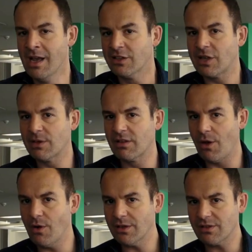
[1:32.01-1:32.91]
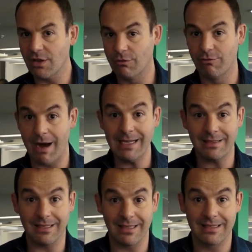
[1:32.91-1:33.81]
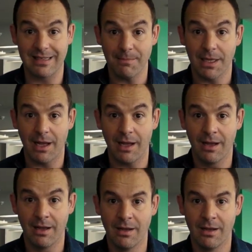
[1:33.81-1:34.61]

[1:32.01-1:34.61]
So as long as the rates are similar,